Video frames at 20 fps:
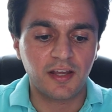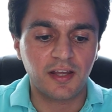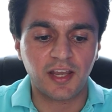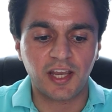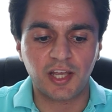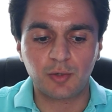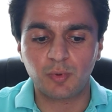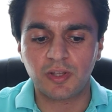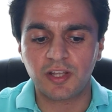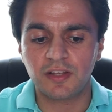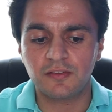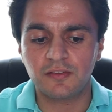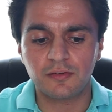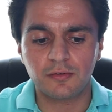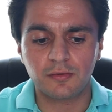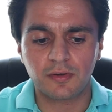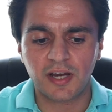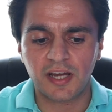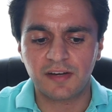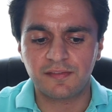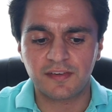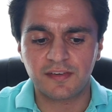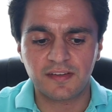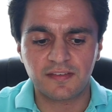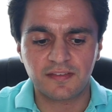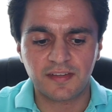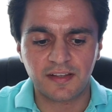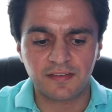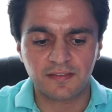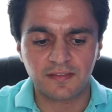And we can do
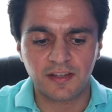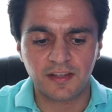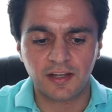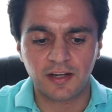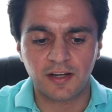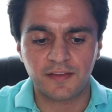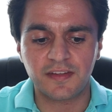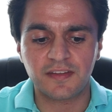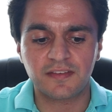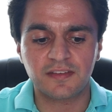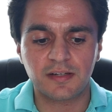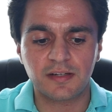confidence testing on these